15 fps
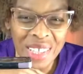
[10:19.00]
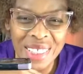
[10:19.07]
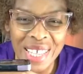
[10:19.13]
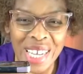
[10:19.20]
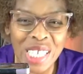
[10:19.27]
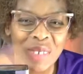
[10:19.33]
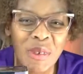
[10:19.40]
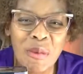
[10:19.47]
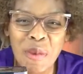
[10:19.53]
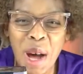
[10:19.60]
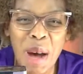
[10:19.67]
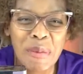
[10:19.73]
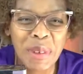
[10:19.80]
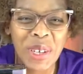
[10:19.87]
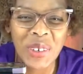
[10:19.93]
Thanks for
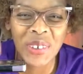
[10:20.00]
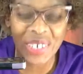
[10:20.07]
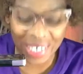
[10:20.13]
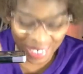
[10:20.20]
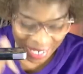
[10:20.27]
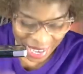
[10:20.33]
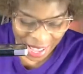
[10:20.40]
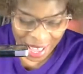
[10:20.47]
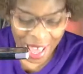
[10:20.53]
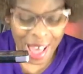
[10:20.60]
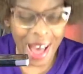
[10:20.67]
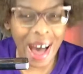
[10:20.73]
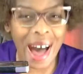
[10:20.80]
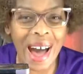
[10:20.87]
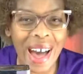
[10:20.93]
popping on.
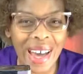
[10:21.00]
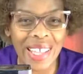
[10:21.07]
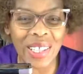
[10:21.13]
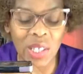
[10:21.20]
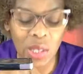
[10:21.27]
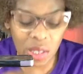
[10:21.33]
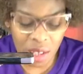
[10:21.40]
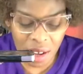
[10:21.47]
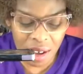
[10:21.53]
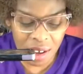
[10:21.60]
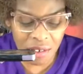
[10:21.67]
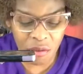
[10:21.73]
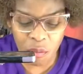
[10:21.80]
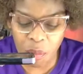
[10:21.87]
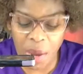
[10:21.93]
I
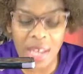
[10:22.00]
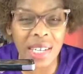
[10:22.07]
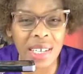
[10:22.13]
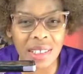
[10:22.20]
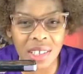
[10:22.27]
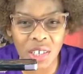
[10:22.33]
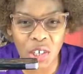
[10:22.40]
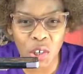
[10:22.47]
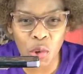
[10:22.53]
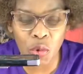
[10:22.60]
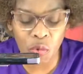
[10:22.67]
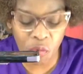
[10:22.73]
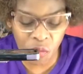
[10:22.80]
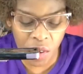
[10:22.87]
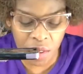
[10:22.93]
love painting the
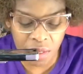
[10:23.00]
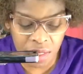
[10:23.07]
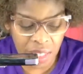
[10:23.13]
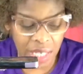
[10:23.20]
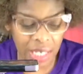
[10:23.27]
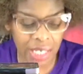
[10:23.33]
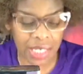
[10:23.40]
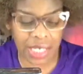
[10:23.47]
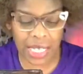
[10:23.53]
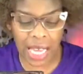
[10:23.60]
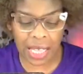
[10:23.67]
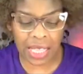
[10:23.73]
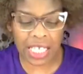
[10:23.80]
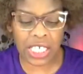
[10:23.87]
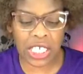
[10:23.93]
cute, fun things.
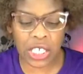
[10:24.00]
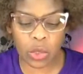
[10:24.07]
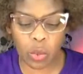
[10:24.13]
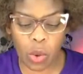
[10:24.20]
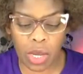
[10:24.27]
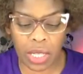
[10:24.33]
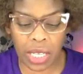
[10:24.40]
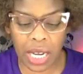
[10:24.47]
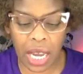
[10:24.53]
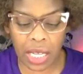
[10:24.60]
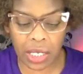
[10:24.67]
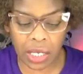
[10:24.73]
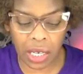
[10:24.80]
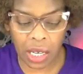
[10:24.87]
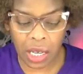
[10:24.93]
And this is one that
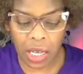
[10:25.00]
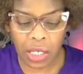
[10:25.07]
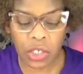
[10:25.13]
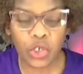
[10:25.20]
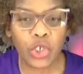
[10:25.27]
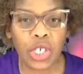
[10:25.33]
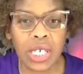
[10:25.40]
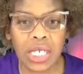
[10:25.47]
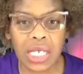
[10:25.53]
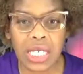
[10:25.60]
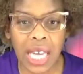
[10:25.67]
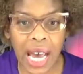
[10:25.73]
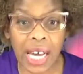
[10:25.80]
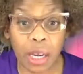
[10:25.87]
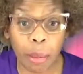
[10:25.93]
I
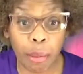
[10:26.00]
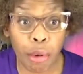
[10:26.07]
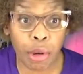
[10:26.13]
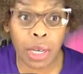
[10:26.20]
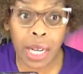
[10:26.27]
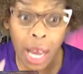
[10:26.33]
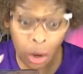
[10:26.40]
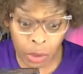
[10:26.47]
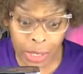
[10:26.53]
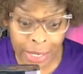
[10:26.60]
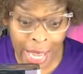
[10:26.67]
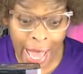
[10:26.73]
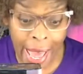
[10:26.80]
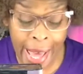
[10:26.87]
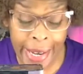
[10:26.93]
just kind of printed out
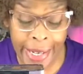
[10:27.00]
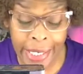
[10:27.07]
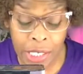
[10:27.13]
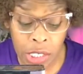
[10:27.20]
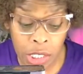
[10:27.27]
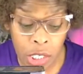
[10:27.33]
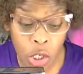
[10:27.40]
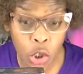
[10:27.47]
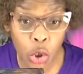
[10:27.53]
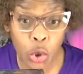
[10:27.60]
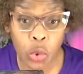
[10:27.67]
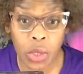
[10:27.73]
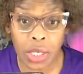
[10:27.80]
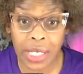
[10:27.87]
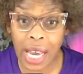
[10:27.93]
and added
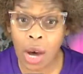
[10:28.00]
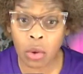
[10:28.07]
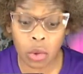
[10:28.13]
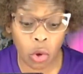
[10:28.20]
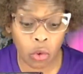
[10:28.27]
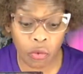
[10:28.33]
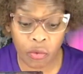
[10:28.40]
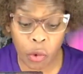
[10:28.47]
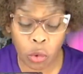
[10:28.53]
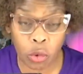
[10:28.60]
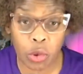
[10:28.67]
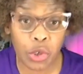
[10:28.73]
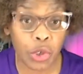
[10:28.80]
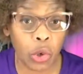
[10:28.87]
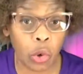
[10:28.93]
to the download
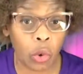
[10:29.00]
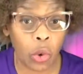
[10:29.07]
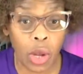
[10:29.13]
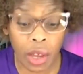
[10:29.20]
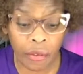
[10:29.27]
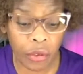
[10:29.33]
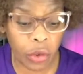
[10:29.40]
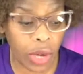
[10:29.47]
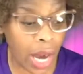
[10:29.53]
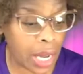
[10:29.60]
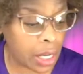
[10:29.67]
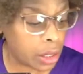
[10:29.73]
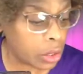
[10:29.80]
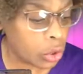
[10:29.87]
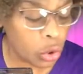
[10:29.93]
folder. So if you
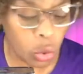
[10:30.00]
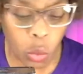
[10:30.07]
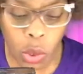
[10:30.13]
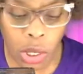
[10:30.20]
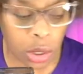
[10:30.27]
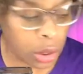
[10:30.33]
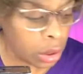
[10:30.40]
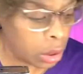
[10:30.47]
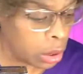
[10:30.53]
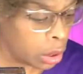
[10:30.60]
got a little one,